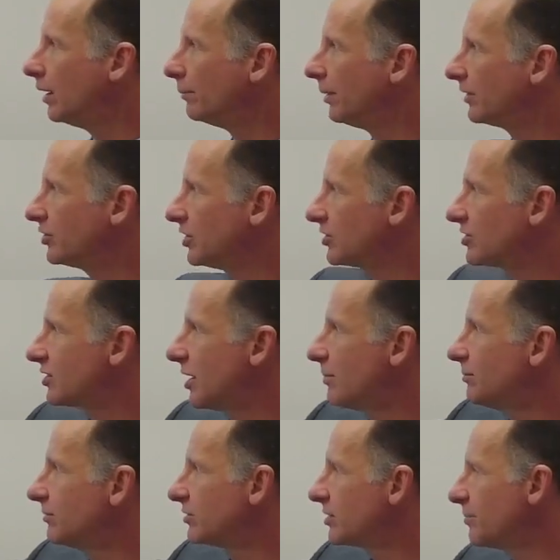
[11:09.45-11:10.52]
But just
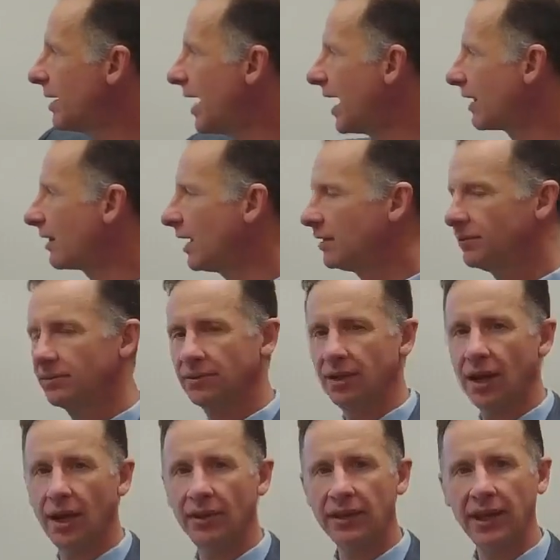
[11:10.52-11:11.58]
some highlights.
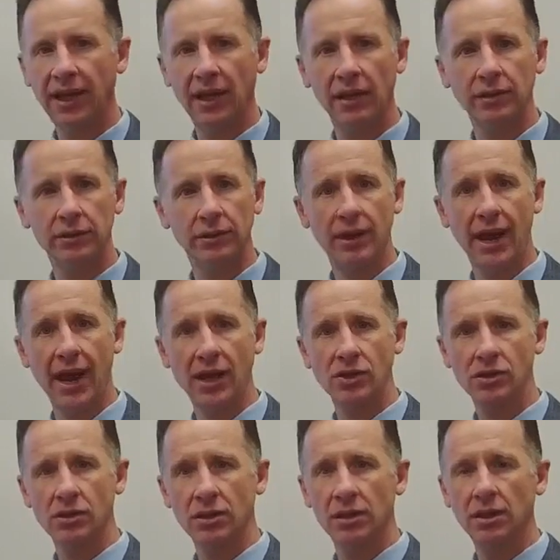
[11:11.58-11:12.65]
The calendar
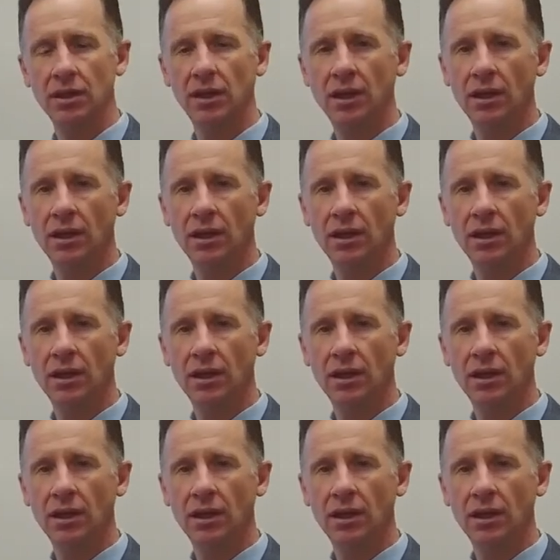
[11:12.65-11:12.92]
actually